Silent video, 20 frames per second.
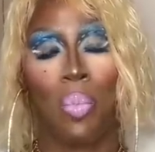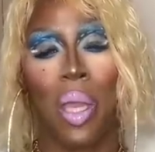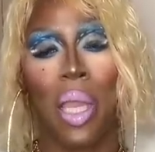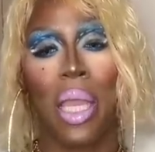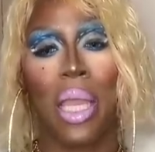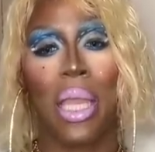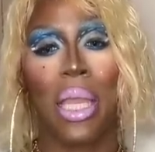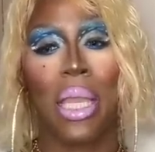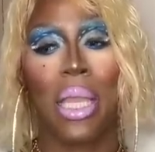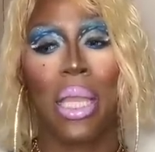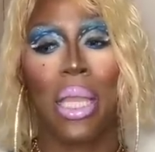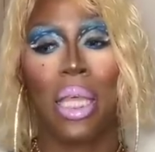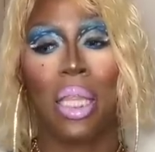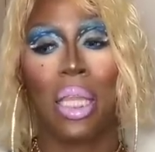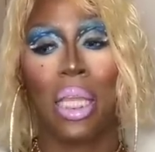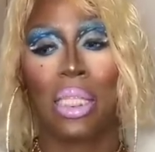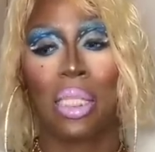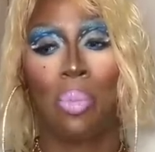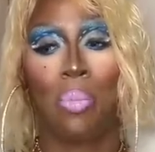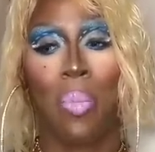
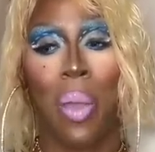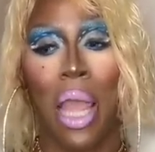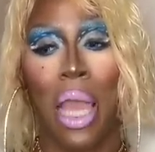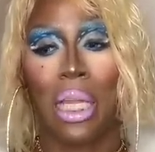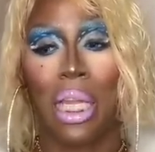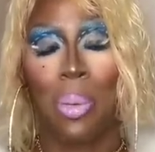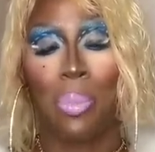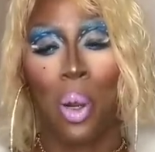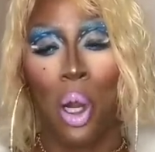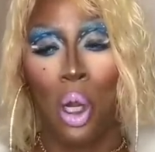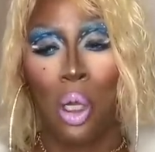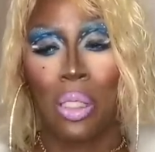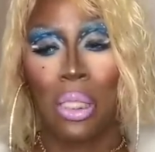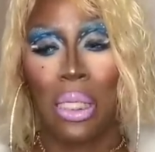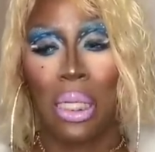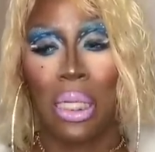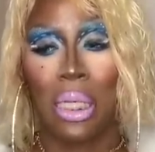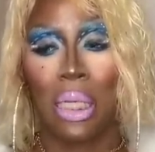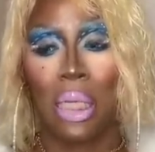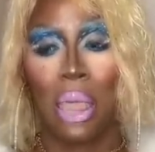be this manly
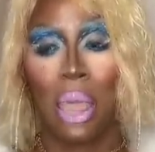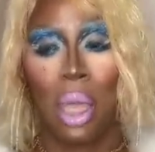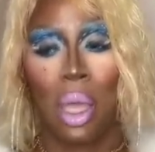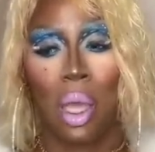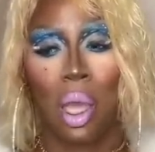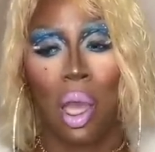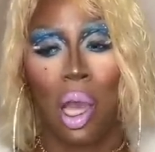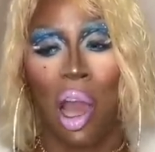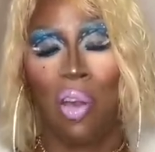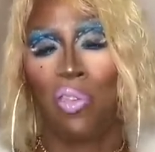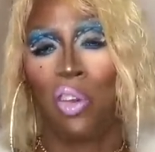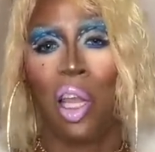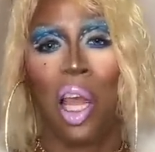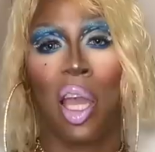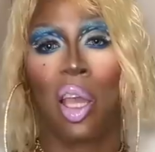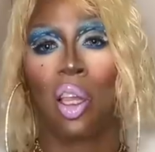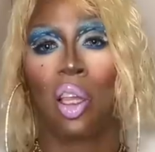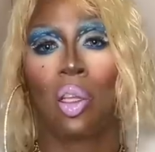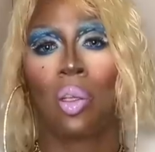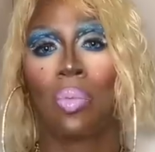person, I feel
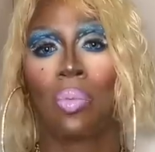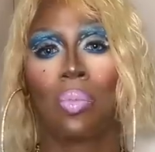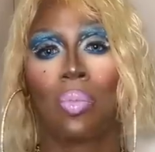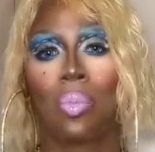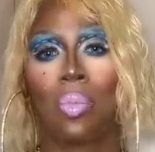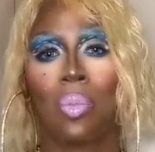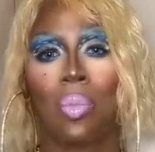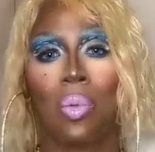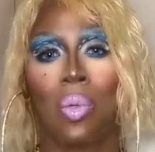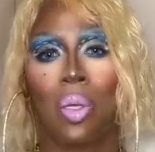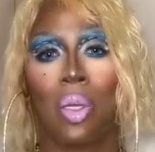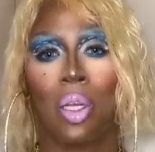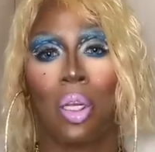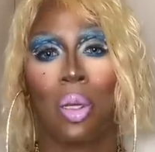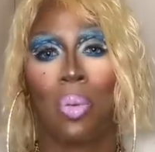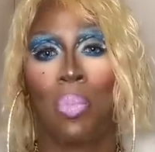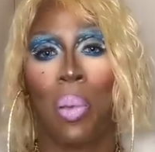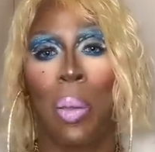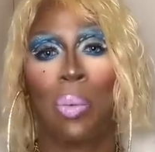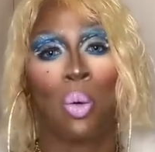like
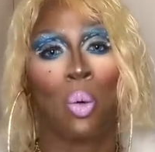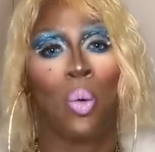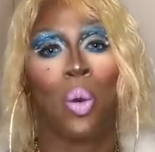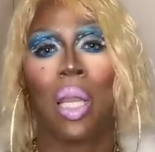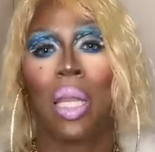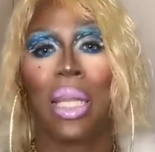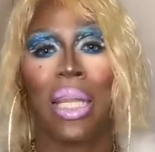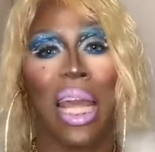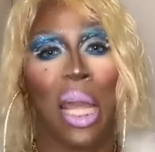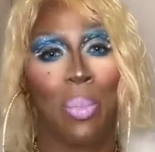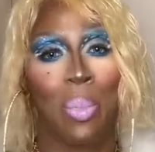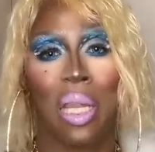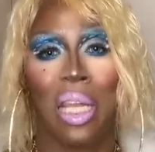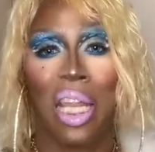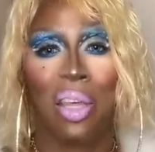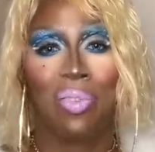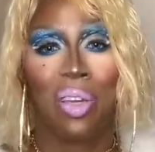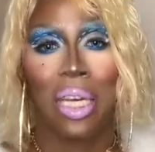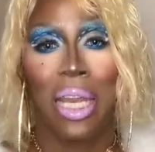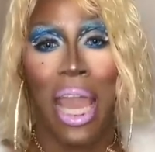people wouldn't let
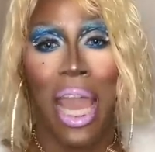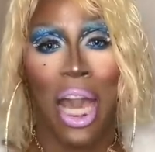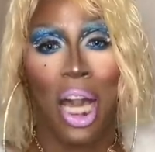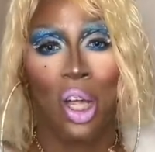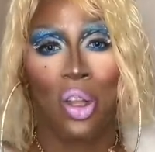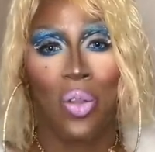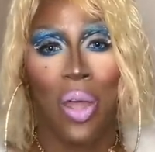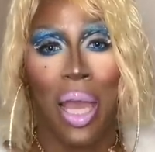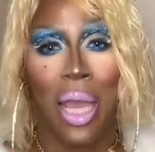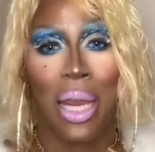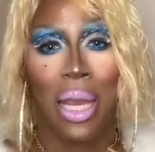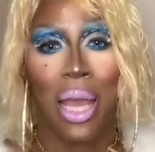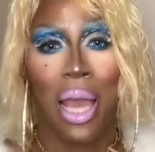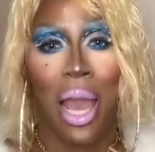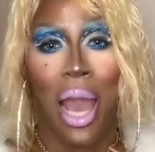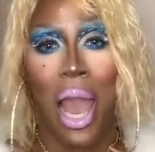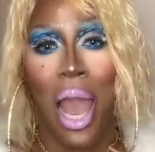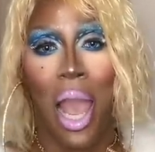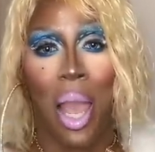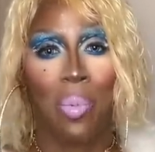me live it down that
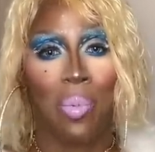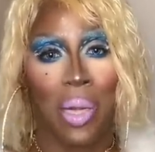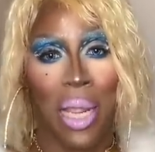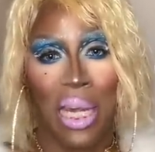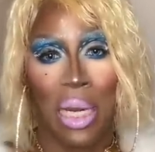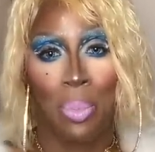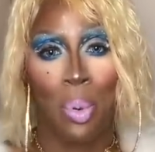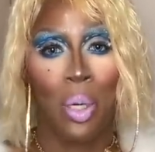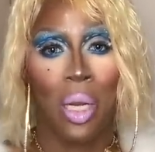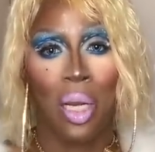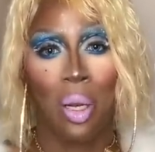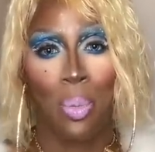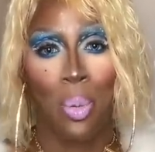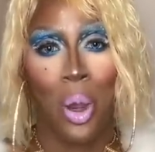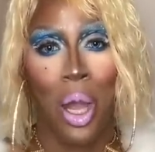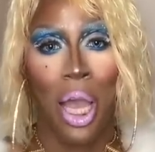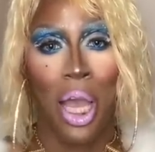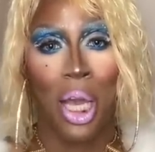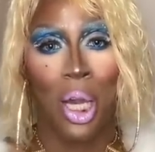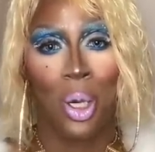I'm Nina Bonina
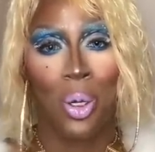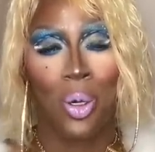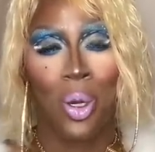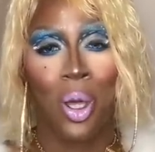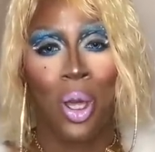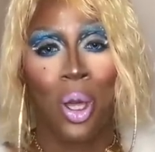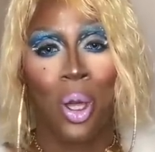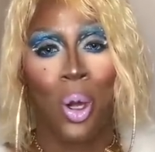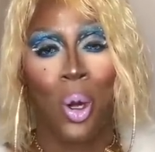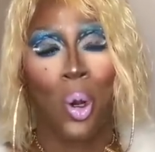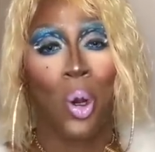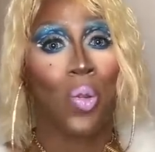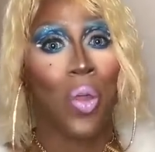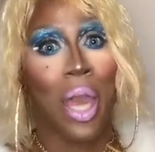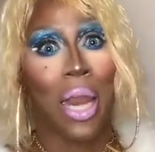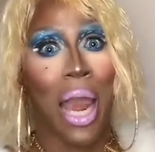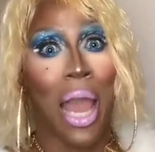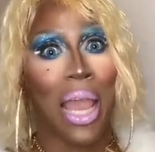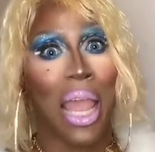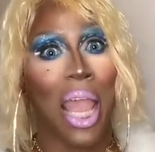Brown or
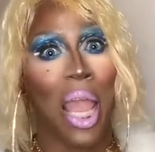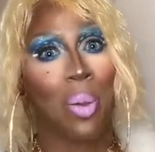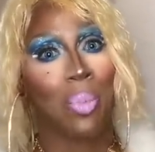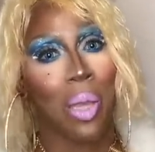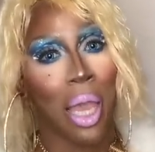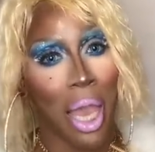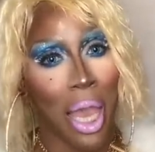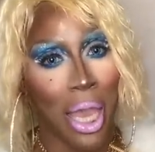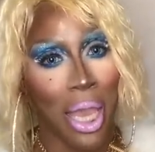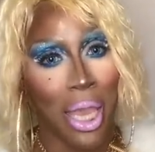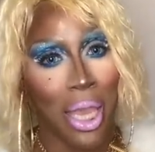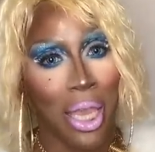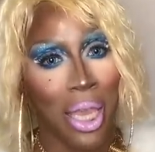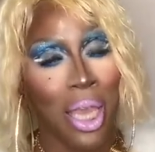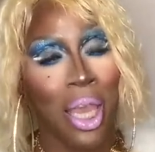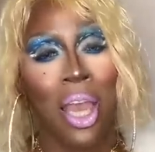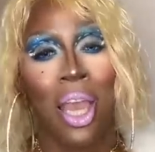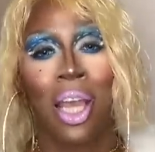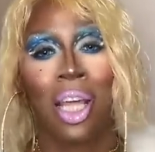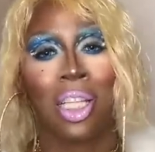that I am
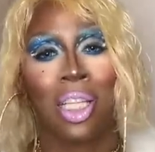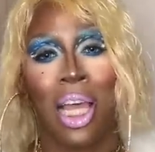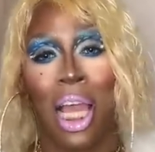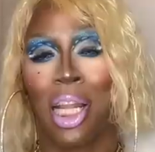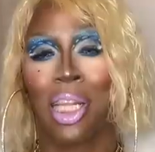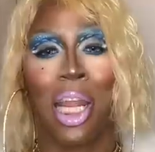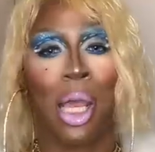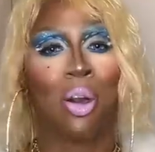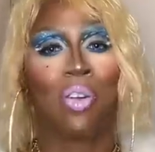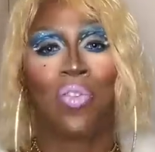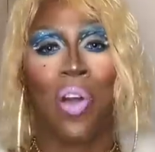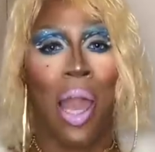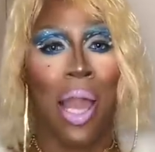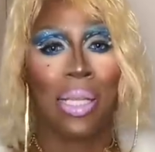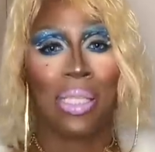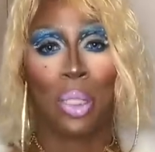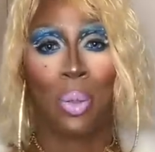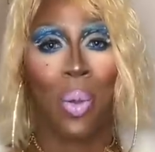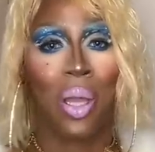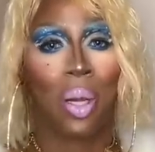gay. Like, they'll
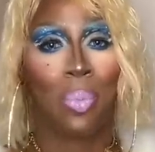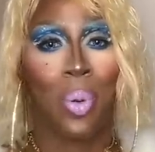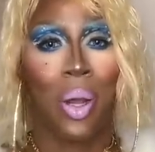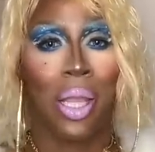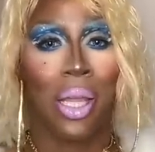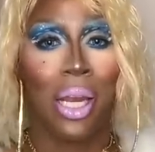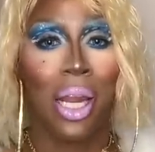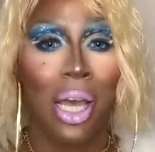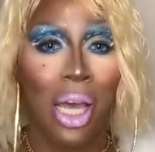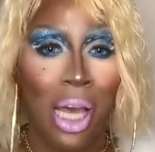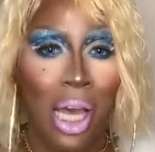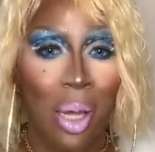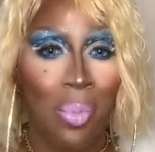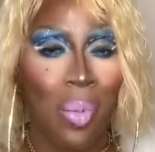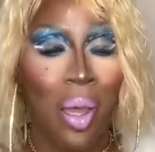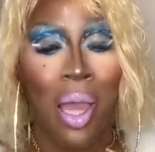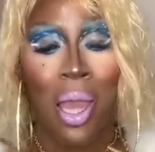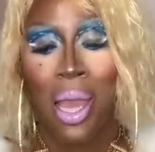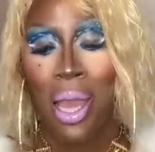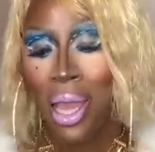find some way to bring it
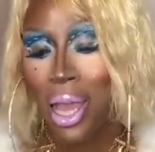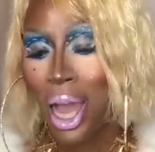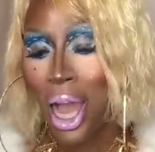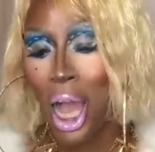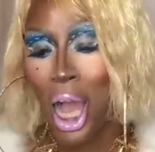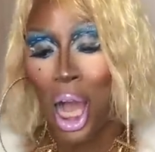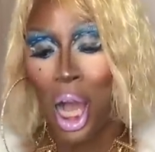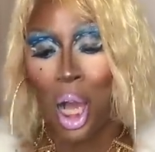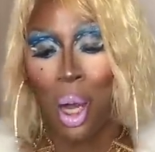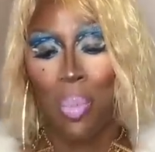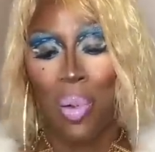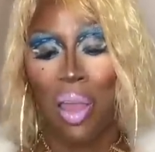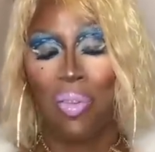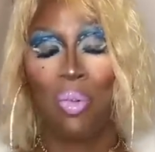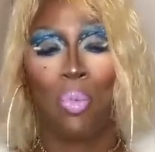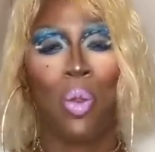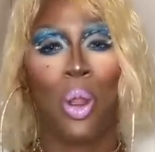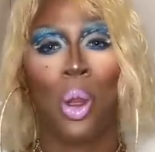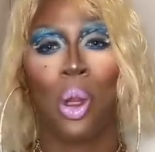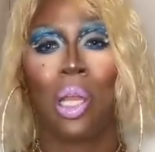up.
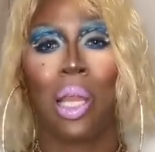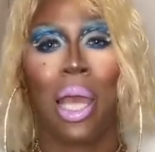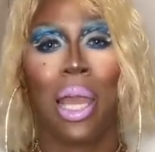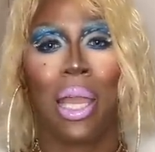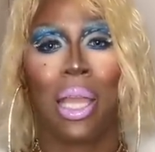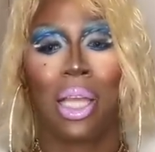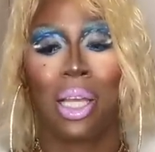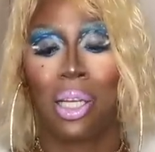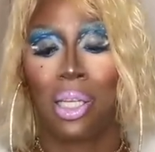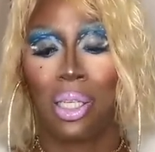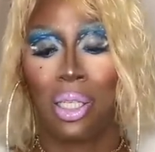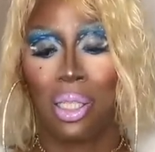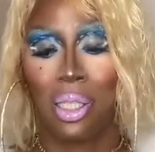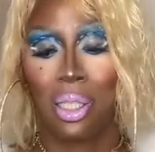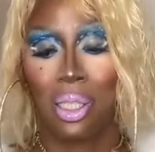Even when you're like,